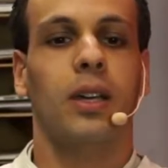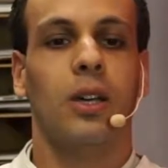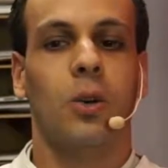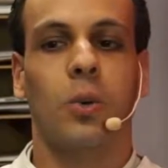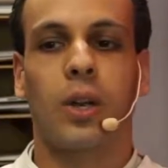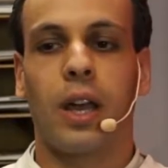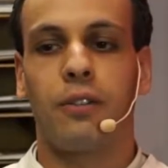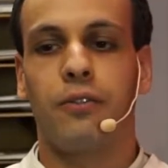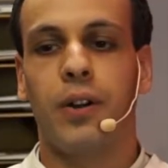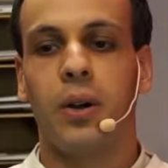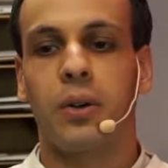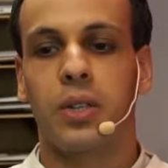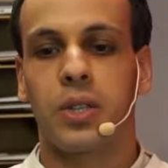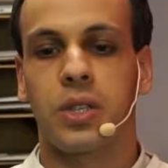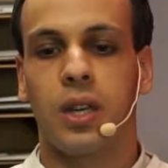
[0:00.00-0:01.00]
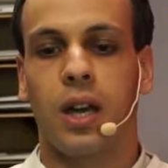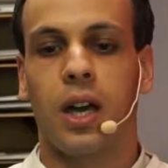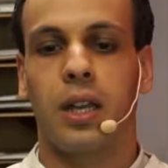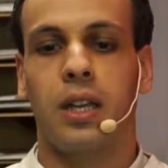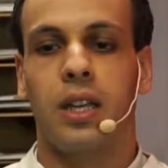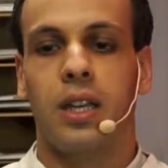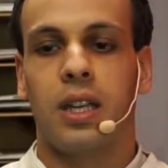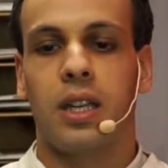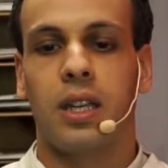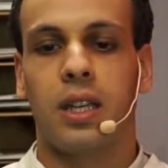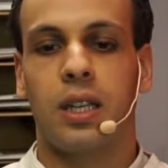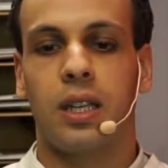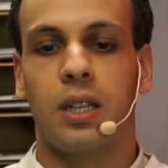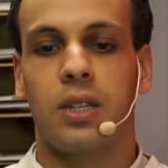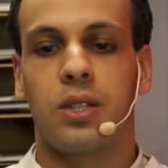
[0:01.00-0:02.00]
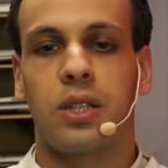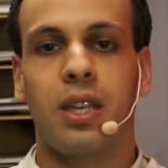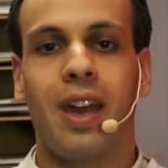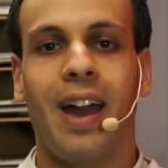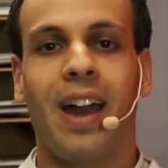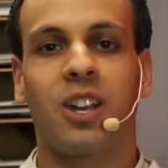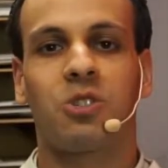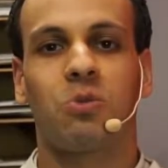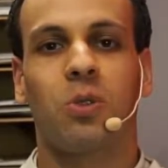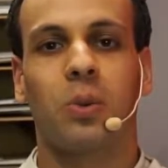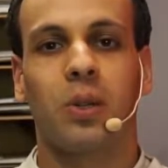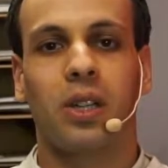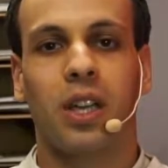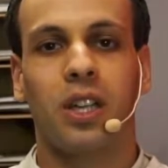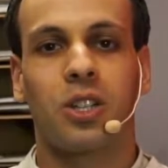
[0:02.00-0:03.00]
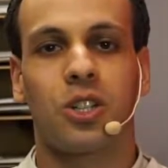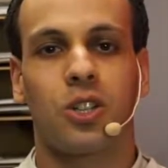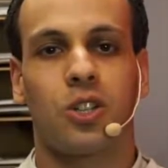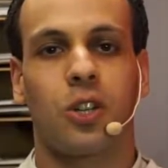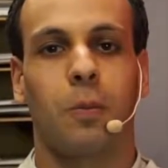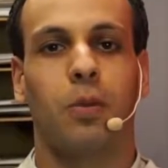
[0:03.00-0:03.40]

What I focus on is the actual relationship.